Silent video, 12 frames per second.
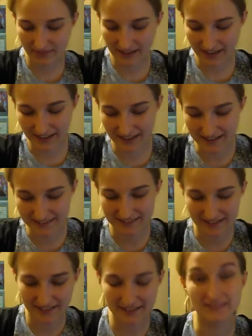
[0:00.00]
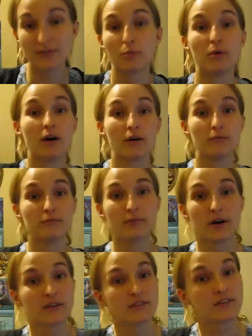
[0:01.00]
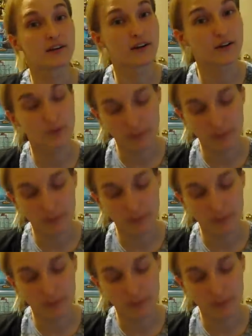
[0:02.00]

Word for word: Uh, he's a little pug Boston Terrier